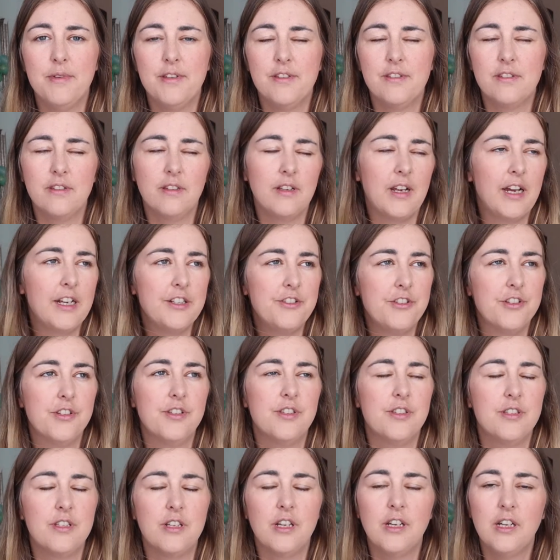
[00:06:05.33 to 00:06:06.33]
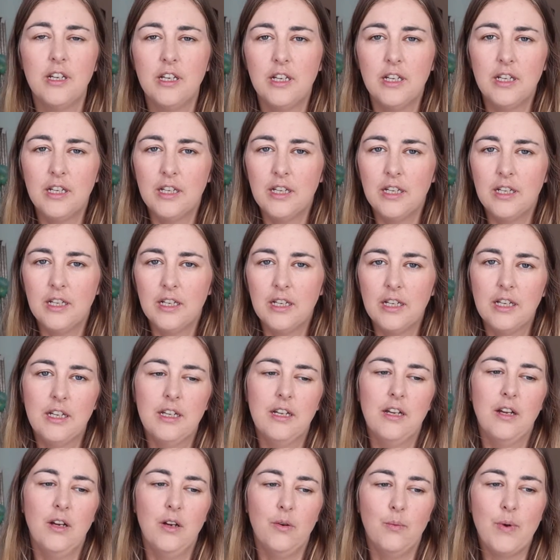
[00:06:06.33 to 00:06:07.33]
Waste
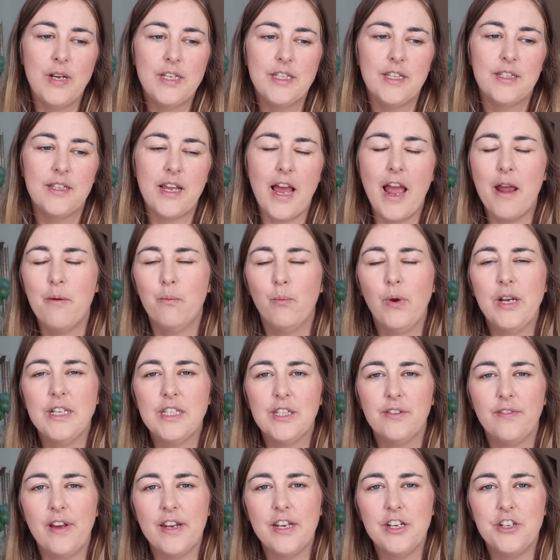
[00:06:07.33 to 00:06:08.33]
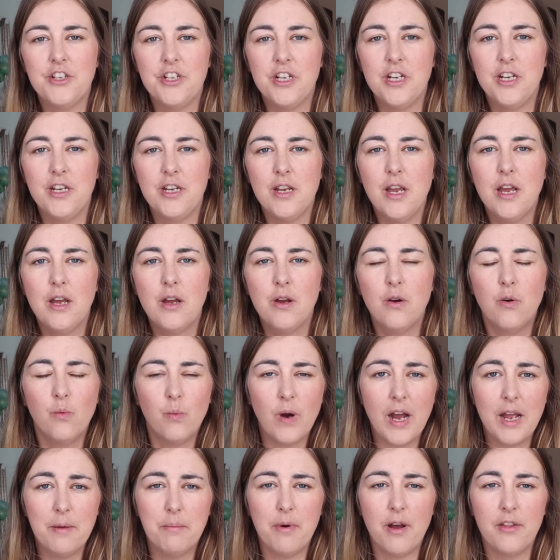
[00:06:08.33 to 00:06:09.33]
of time, waste of energy.
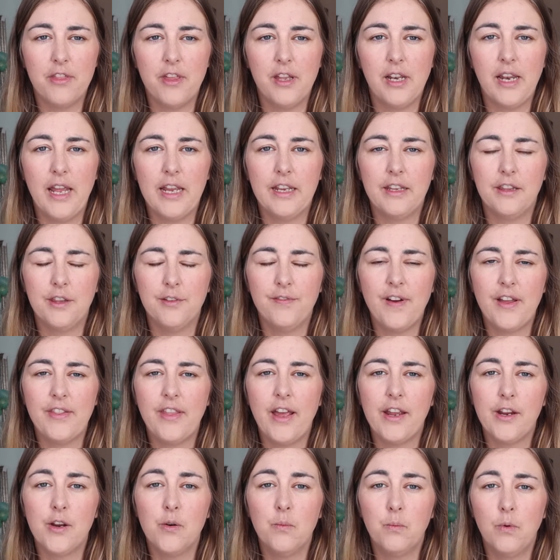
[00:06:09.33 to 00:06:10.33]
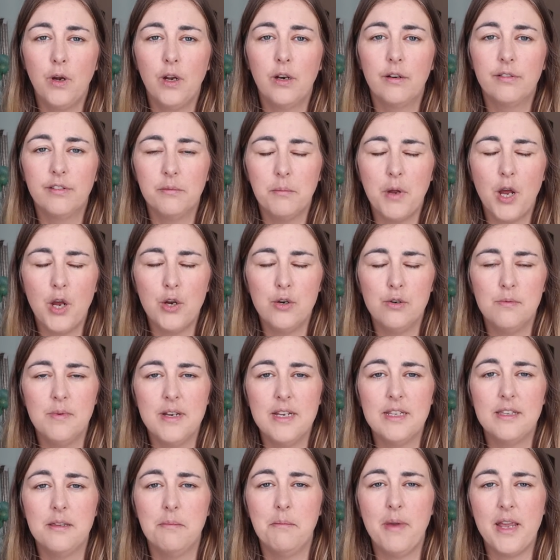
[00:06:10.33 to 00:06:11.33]
Why bother? Like, the fact that I can work from home
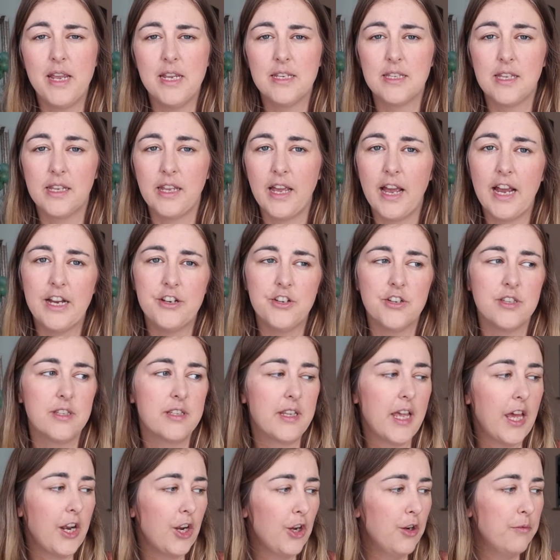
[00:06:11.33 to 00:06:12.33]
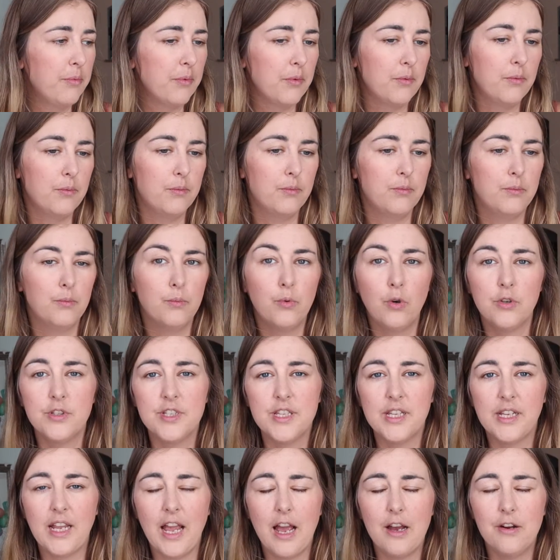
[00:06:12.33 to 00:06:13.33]
is amazing. I just get up, walk
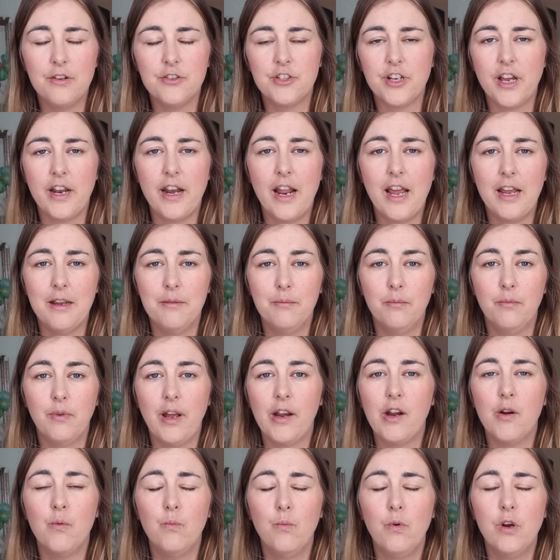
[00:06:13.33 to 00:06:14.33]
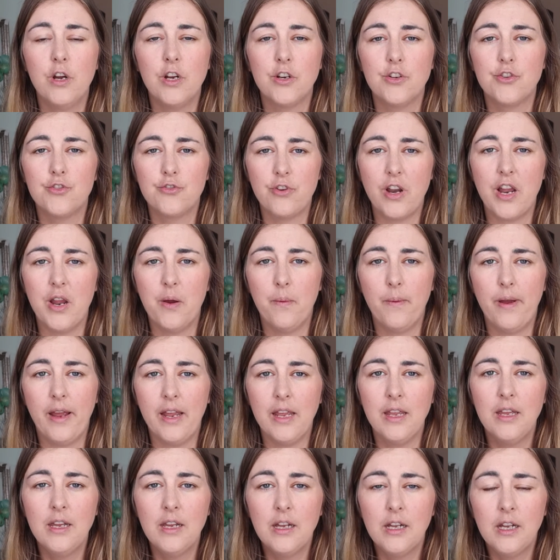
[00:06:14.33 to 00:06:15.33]
to the couch, and I can work straight
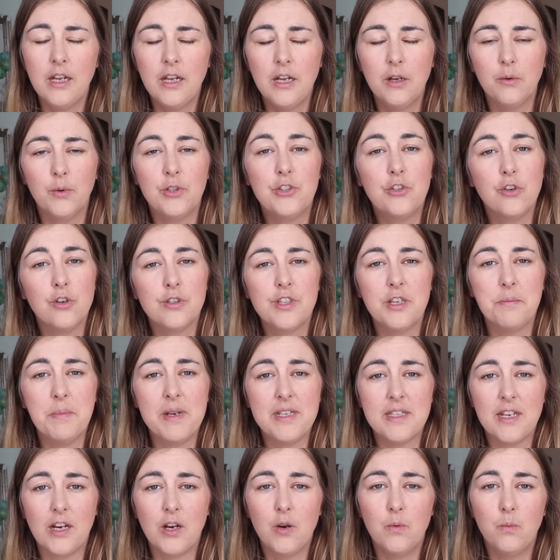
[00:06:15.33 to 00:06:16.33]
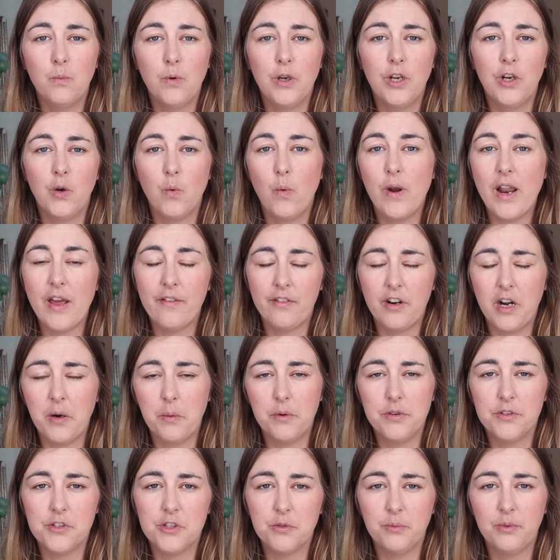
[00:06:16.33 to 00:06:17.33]
away. Which also means I can work whenever I
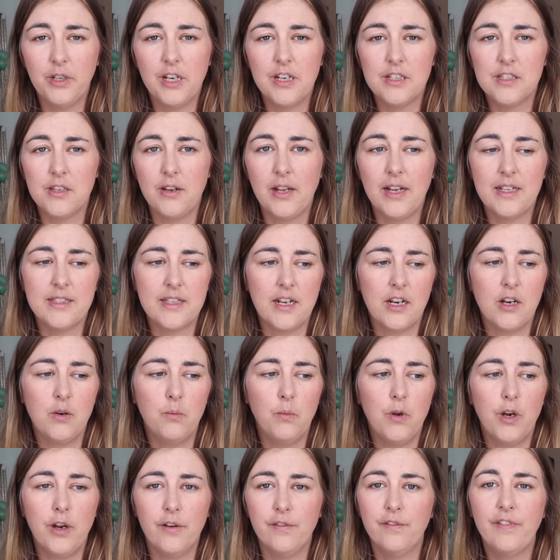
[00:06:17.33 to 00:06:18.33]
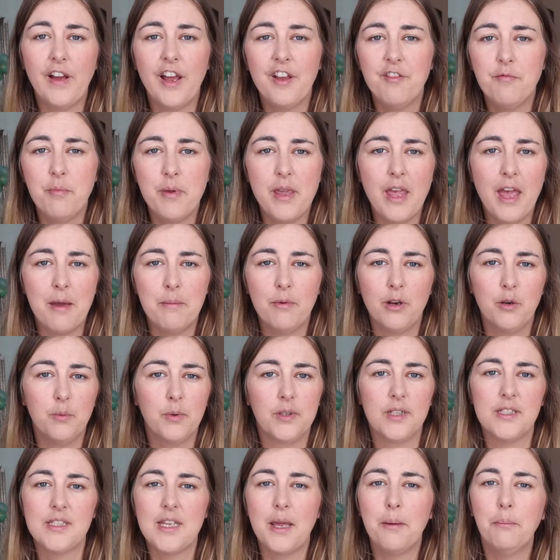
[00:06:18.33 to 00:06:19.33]
want to work. So like I said, I can work at 5 p.m, I can
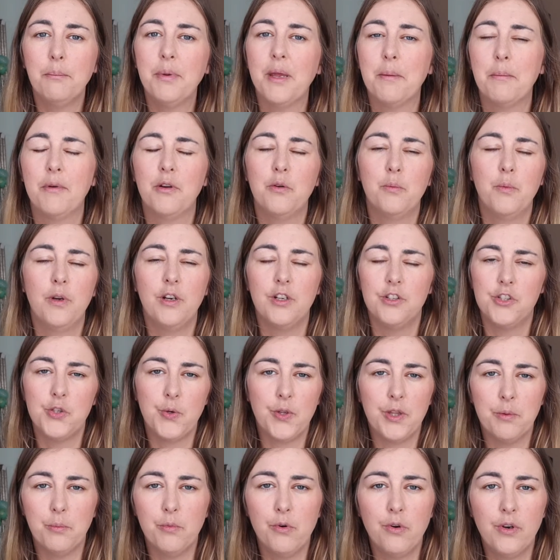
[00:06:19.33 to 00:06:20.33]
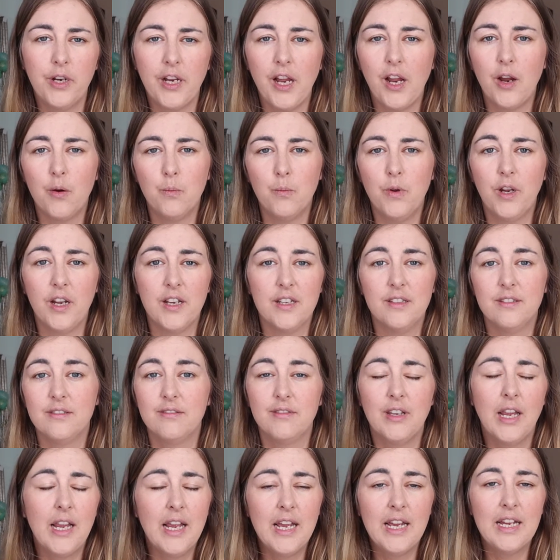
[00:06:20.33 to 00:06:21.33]
work at 10 p.m, I can work at 2 in the morning, I can work at
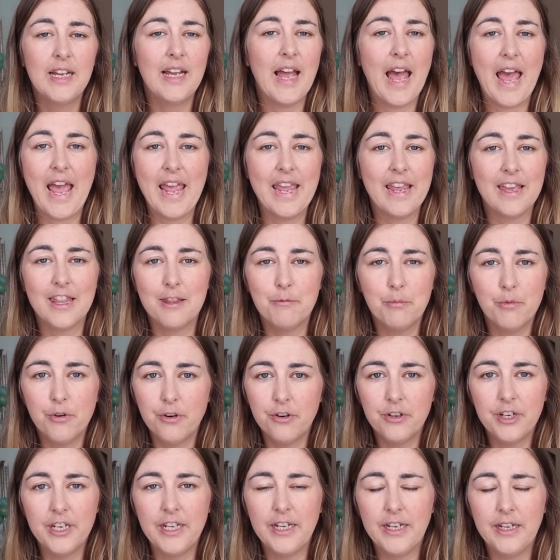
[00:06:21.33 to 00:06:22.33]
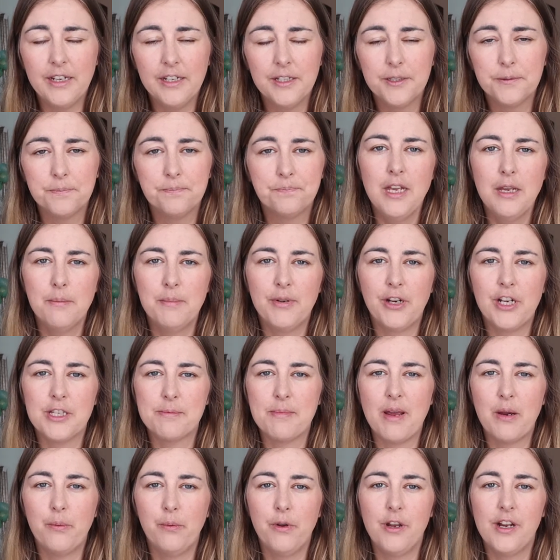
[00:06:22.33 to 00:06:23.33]
8 in the morning.
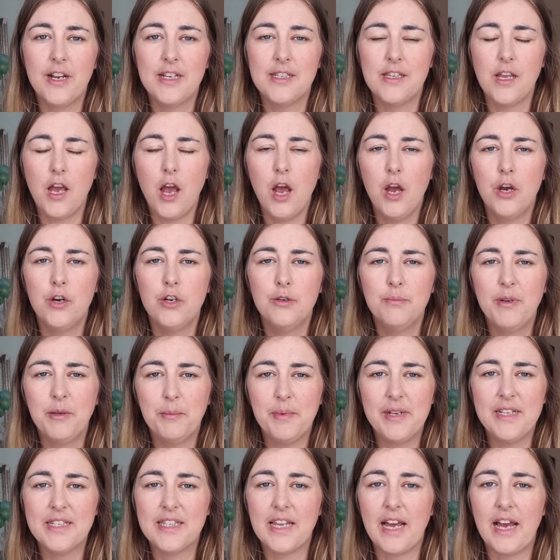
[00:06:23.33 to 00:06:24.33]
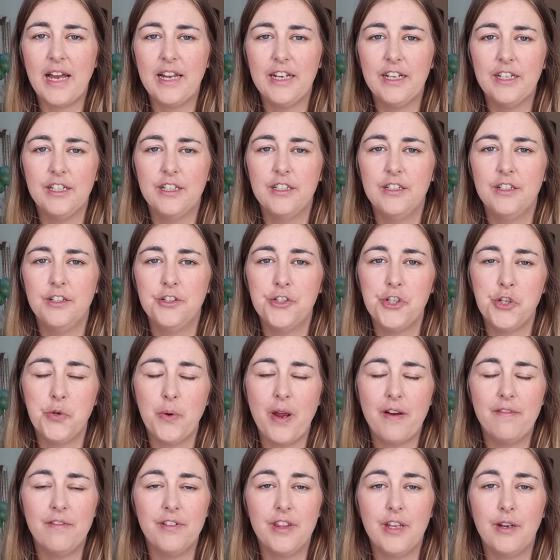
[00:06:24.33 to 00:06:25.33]
Because my work is at home, it means that I can do
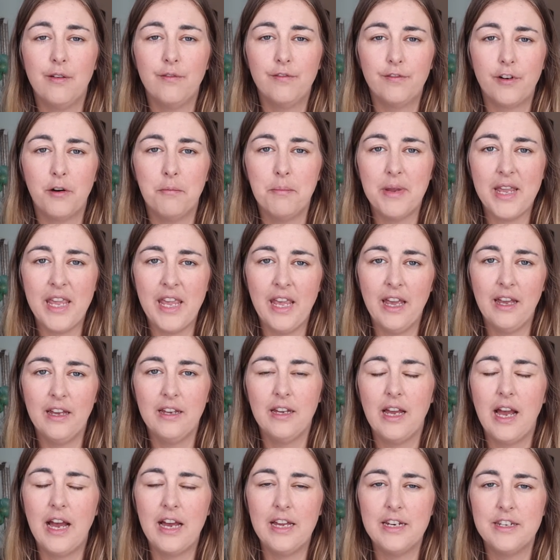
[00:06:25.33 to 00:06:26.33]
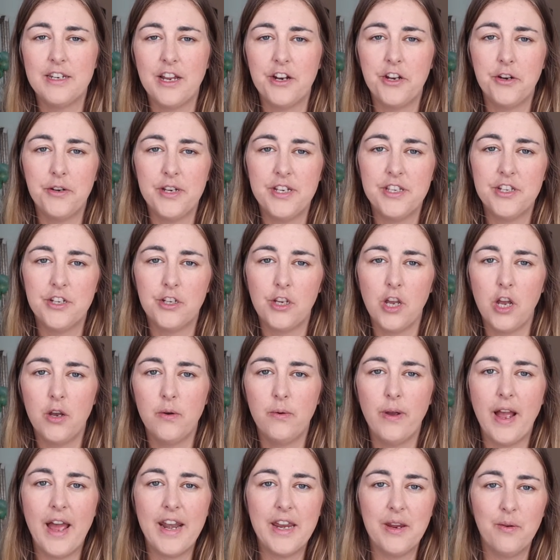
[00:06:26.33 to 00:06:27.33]
everything from here and I don't need to
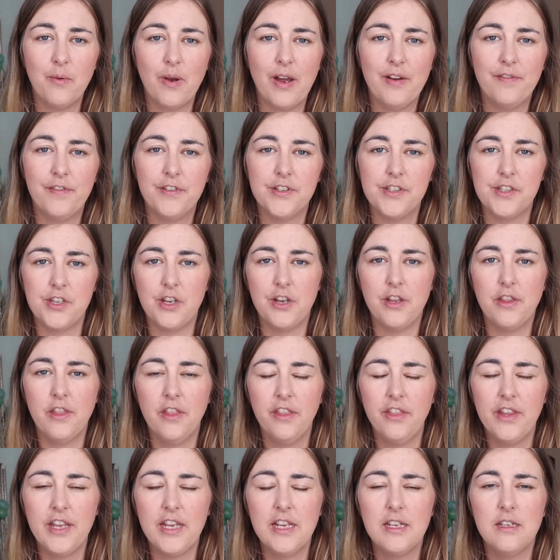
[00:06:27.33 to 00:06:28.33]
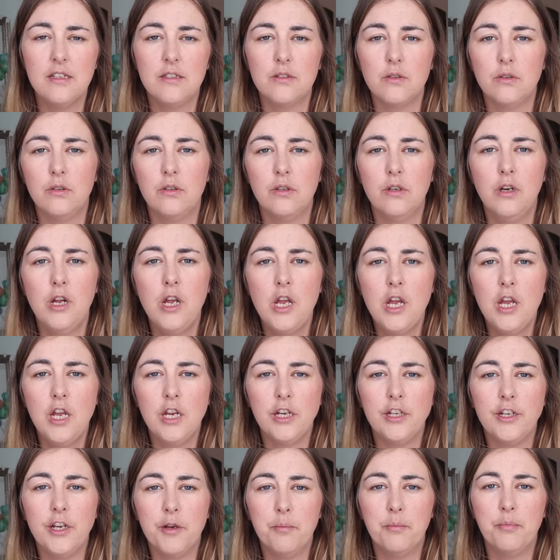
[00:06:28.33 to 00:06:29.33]
go anywhere for certain things or,
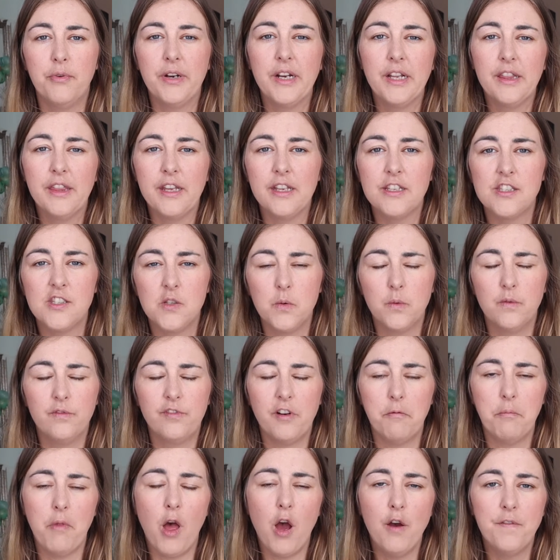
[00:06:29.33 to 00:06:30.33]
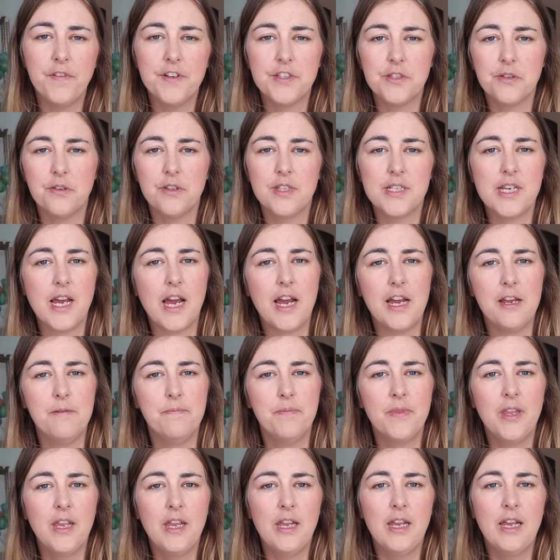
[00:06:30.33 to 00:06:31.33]
you know, bring things to and from the office all the
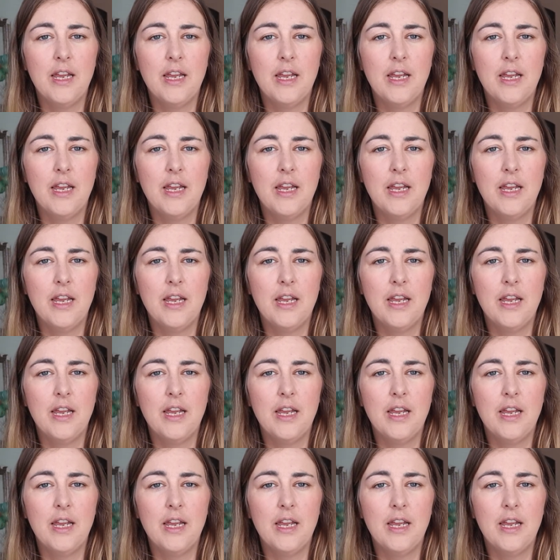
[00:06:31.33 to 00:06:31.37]
time.